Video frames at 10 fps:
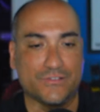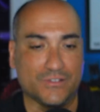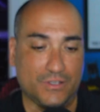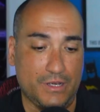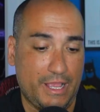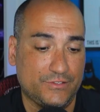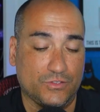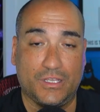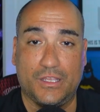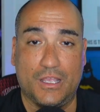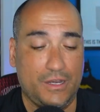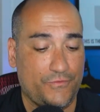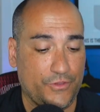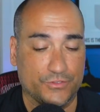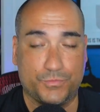It's a nice looking gun,
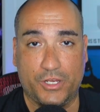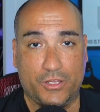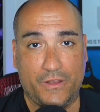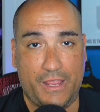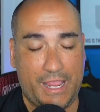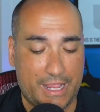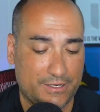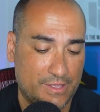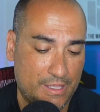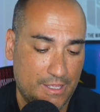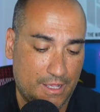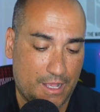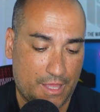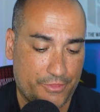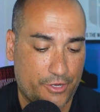feels pretty good in the hand.
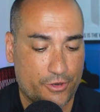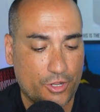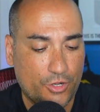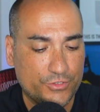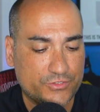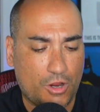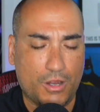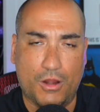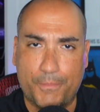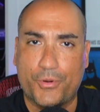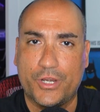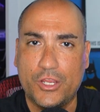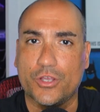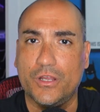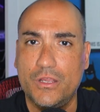The ergos are pretty
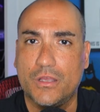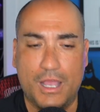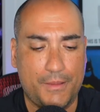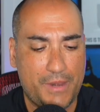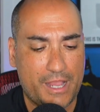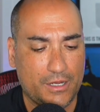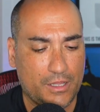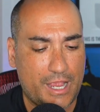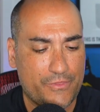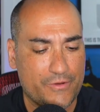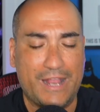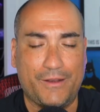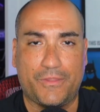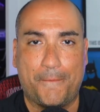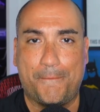good. I'm not gonna lie, they're
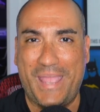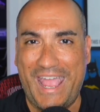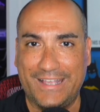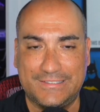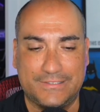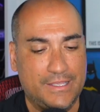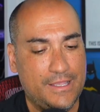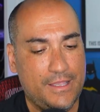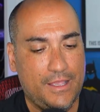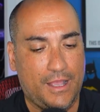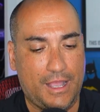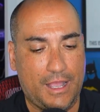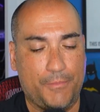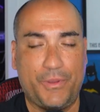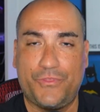not the best,
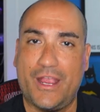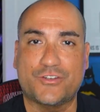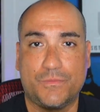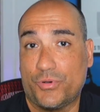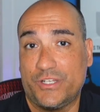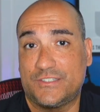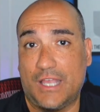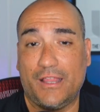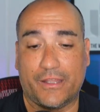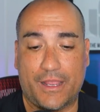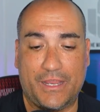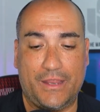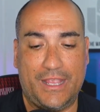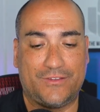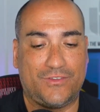but they're actually pretty solid. I
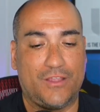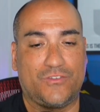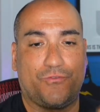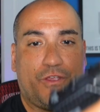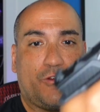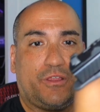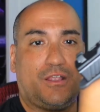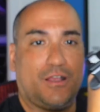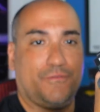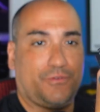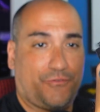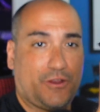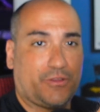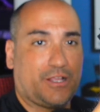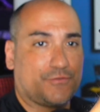mean, it's a fairly
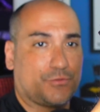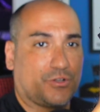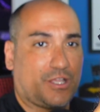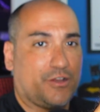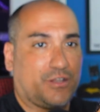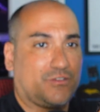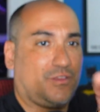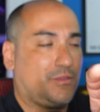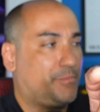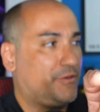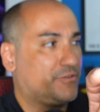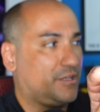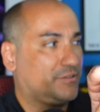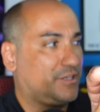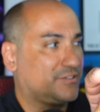comfortable gun. You can see that the beaver
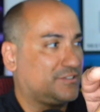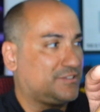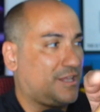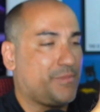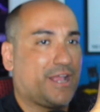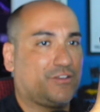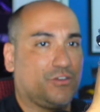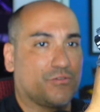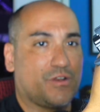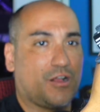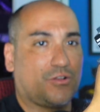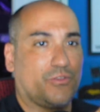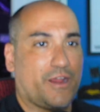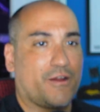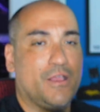tail does extend back to your knuckle
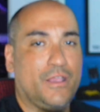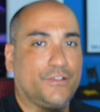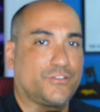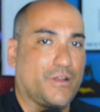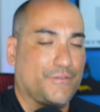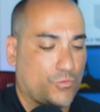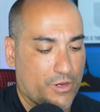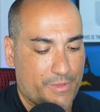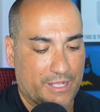there, so you don't have to worry about